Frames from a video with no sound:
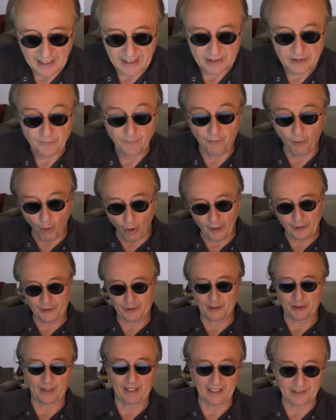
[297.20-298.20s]
on its fourth
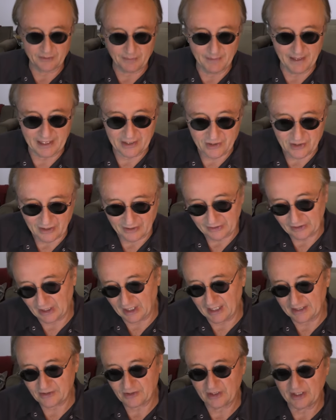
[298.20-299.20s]
transmission.
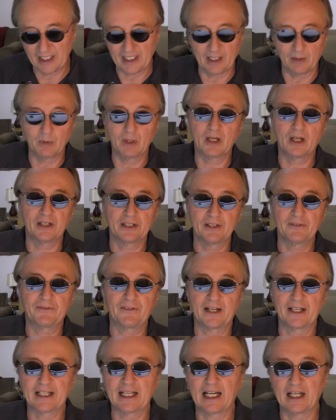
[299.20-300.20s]
Thoughts? Yeah, well, you
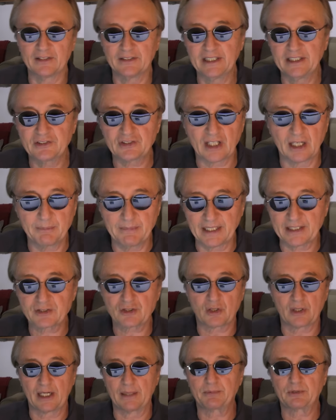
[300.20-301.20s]
found out Nissan makes
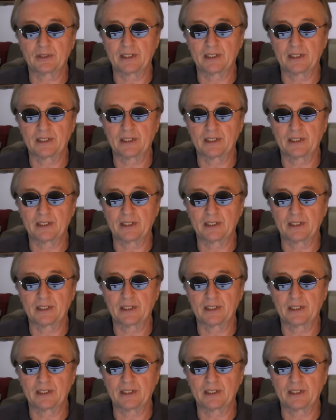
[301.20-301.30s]
crap